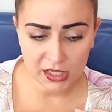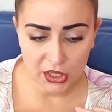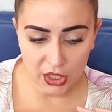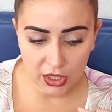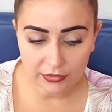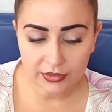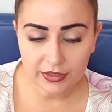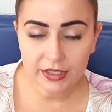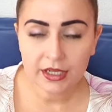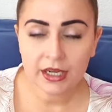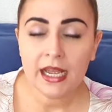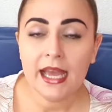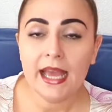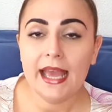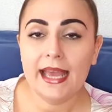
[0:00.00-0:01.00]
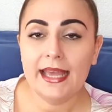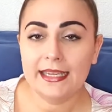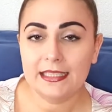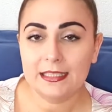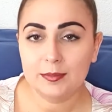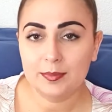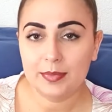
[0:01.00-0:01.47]
cover and
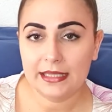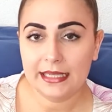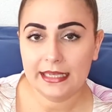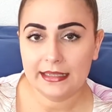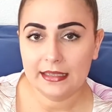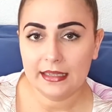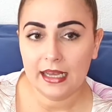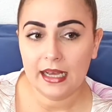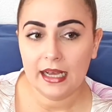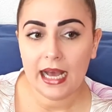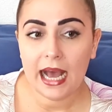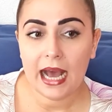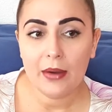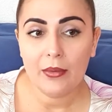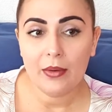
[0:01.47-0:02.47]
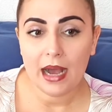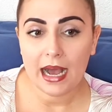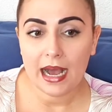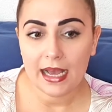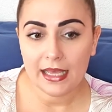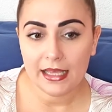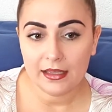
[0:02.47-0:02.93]
explain how
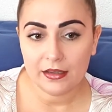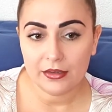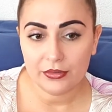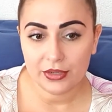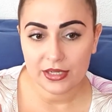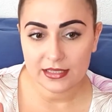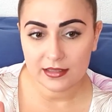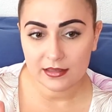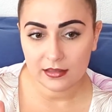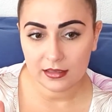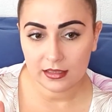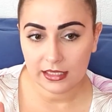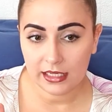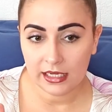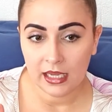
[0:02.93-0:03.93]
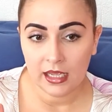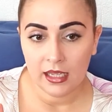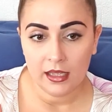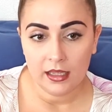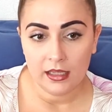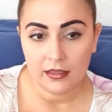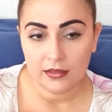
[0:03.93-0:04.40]
I recently
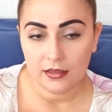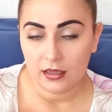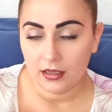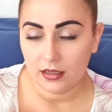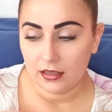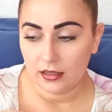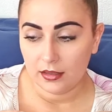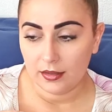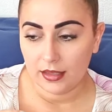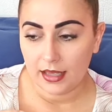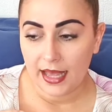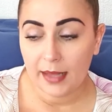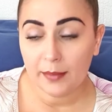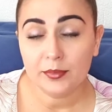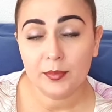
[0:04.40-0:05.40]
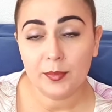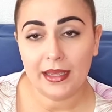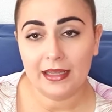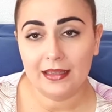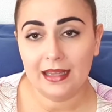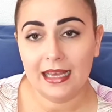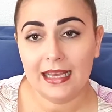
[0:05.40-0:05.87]
helped my
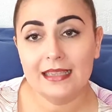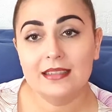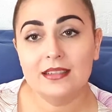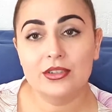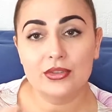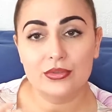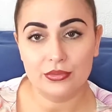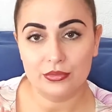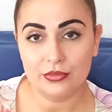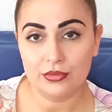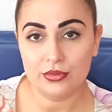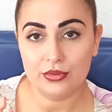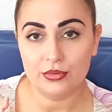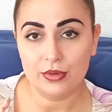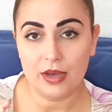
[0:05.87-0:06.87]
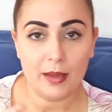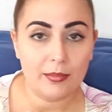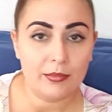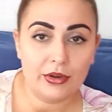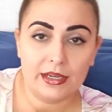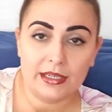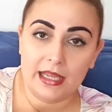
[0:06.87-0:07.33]
clients to
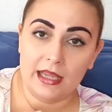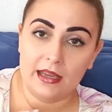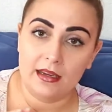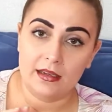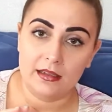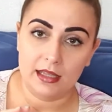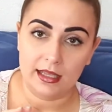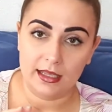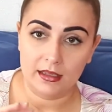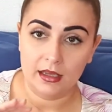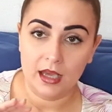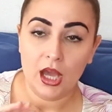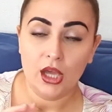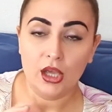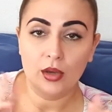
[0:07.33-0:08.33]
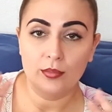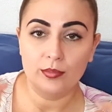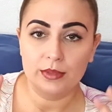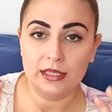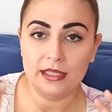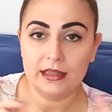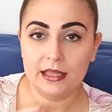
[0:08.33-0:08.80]
upgrade and
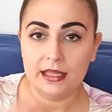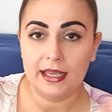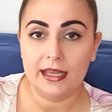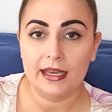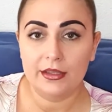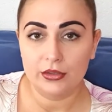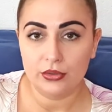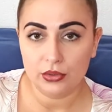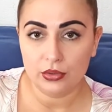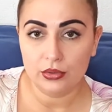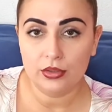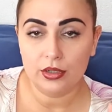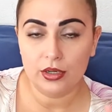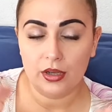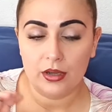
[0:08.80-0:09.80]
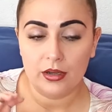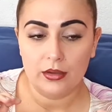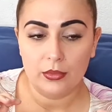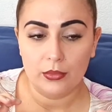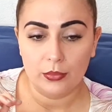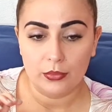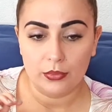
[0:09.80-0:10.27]
completely get a new look
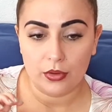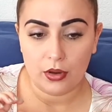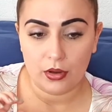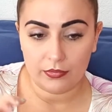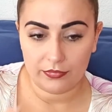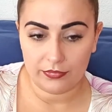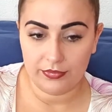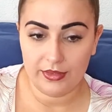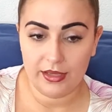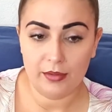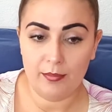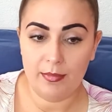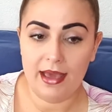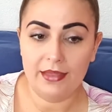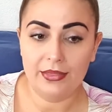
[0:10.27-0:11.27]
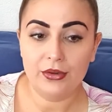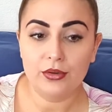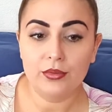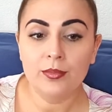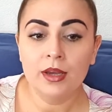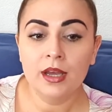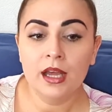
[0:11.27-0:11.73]
of their
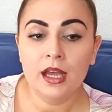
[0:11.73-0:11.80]
bathroom